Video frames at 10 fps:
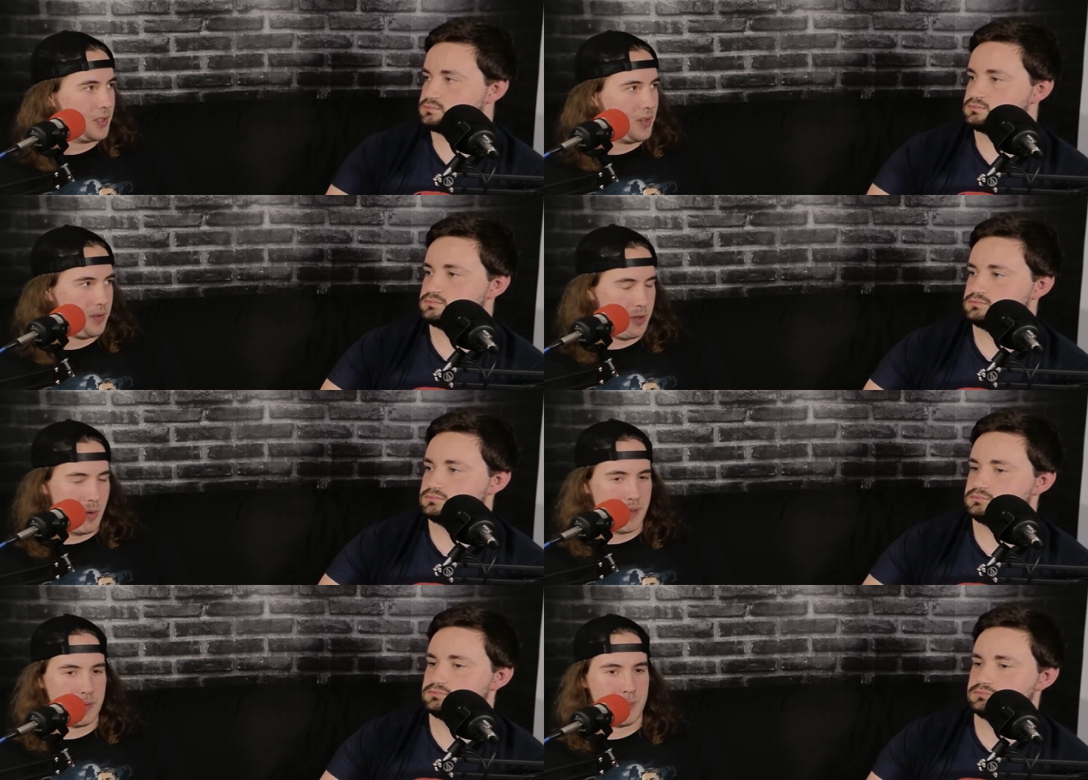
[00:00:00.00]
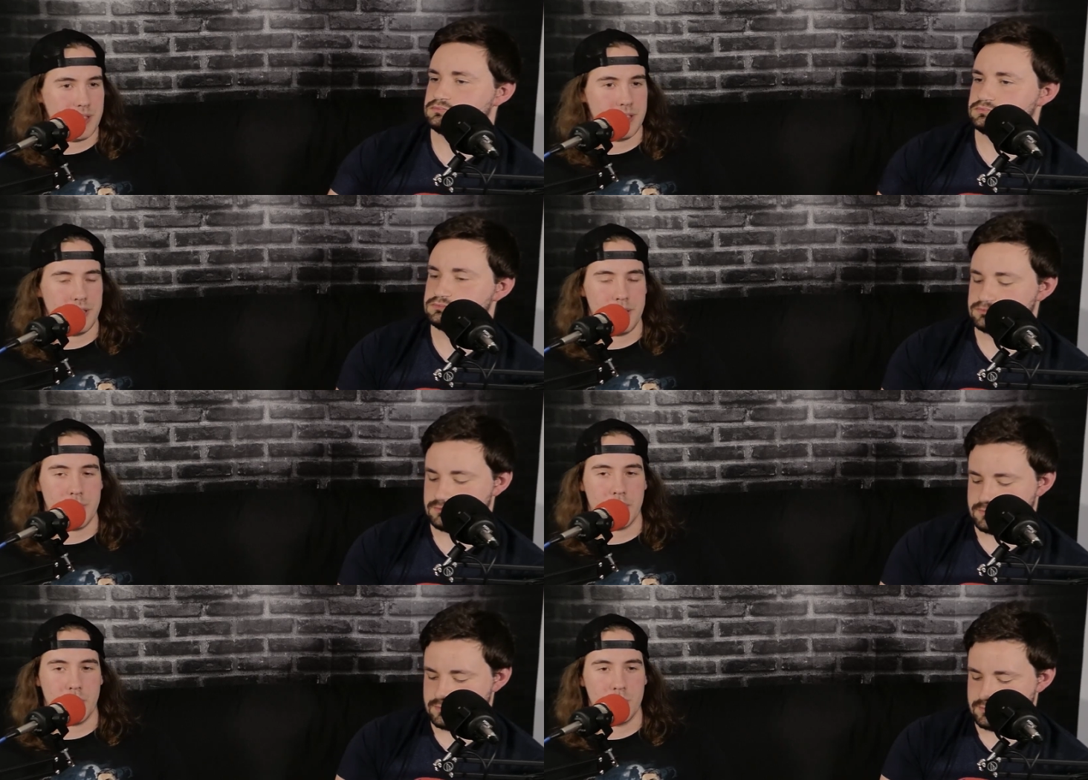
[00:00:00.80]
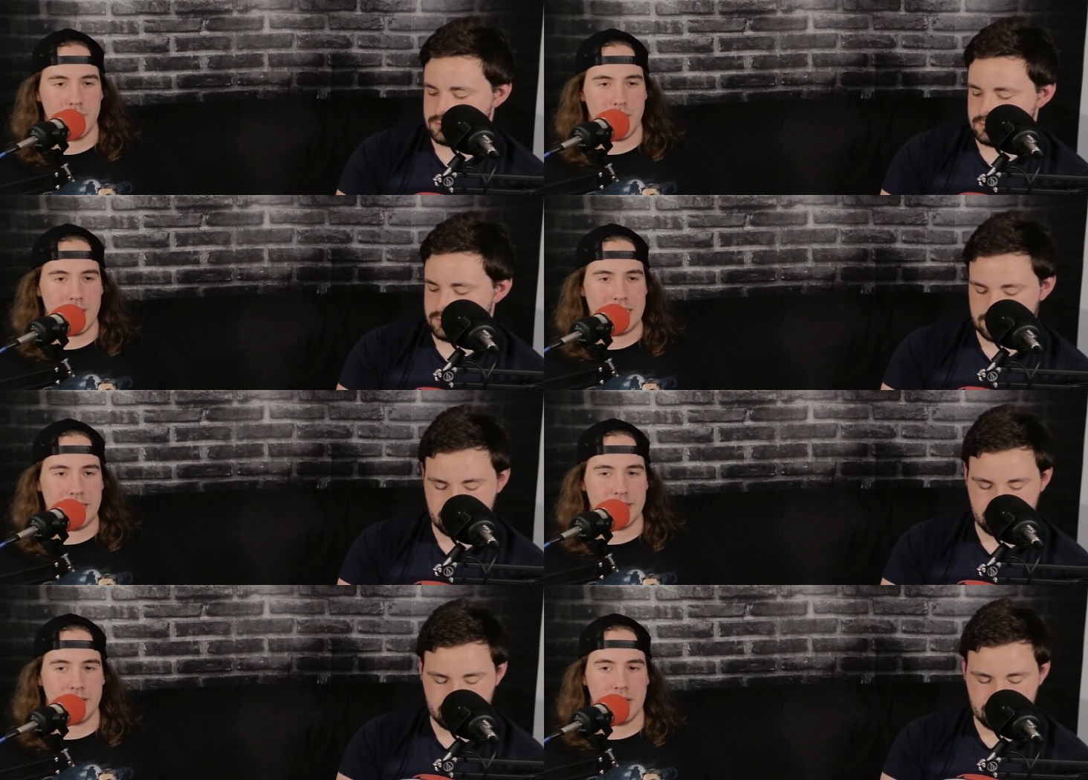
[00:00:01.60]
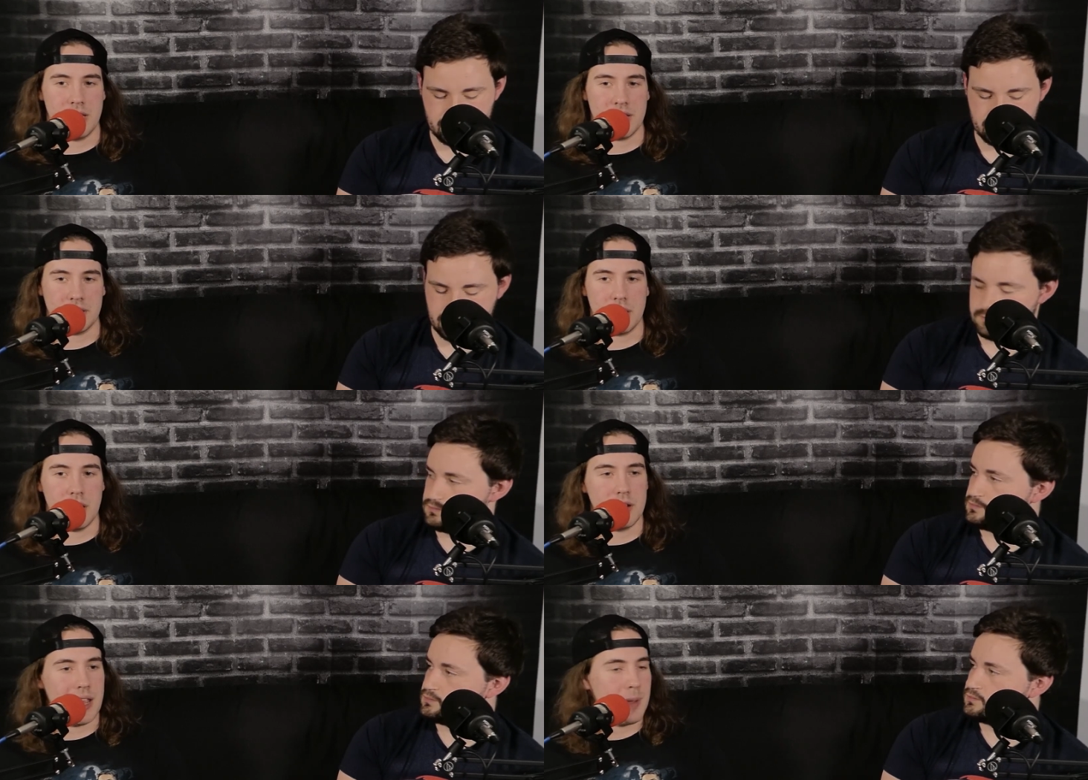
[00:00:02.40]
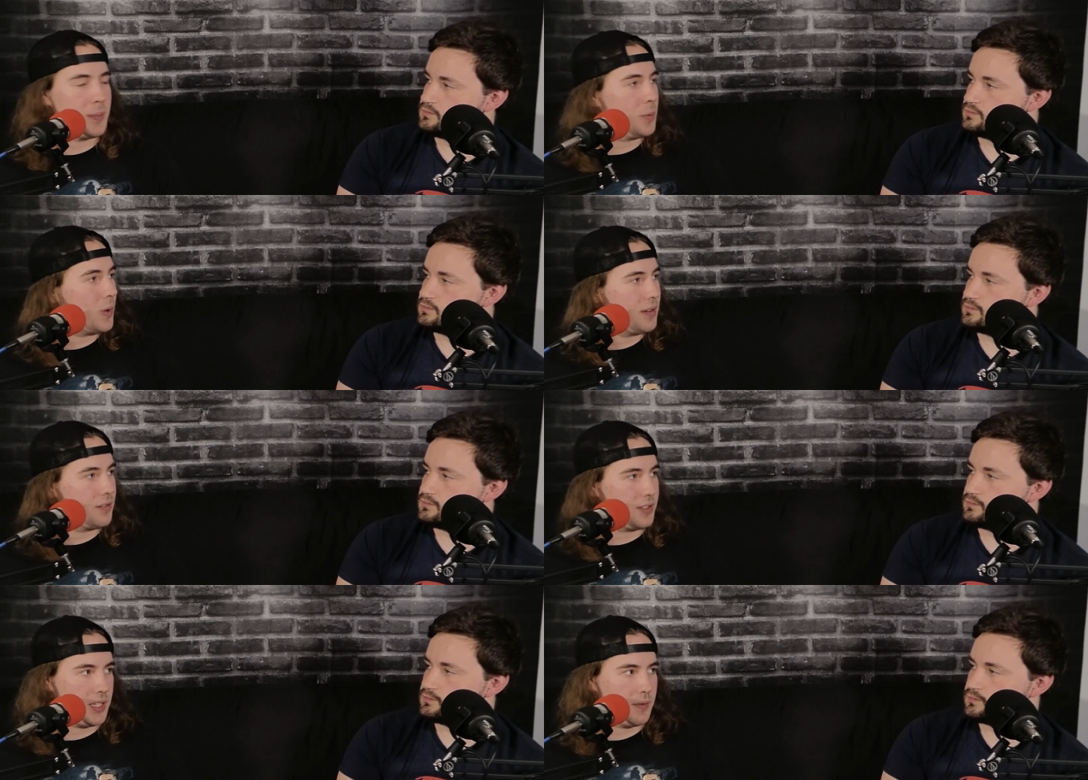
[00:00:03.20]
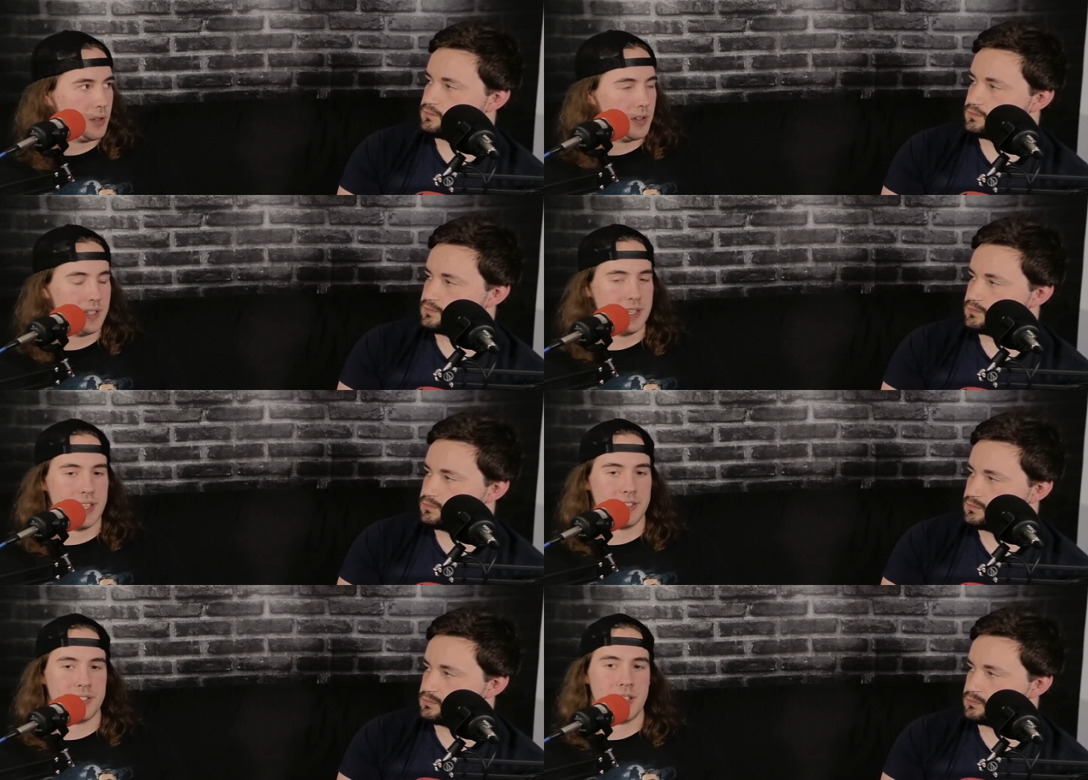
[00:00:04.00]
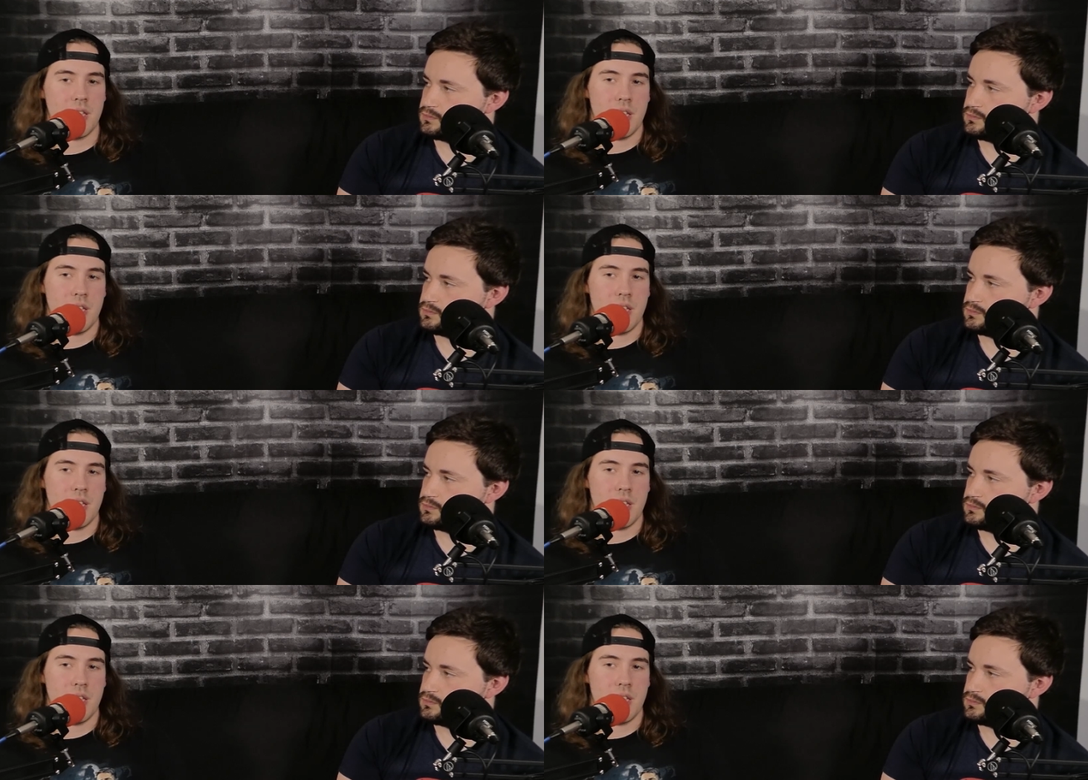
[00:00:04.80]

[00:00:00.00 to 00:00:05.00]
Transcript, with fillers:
Speaker 1: So you have to be the team that goes out and gets the next unhappy wide receiver or the next